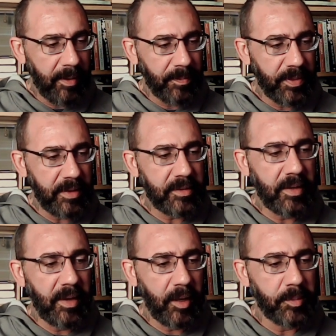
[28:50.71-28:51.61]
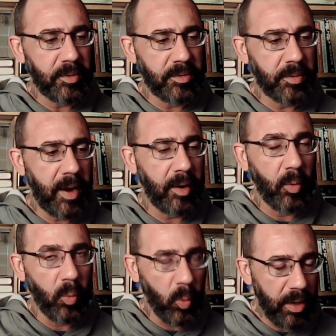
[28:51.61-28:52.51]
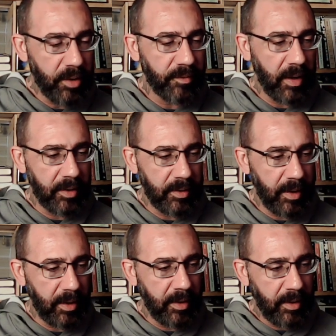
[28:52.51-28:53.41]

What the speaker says: This helps you track what you've gotten done.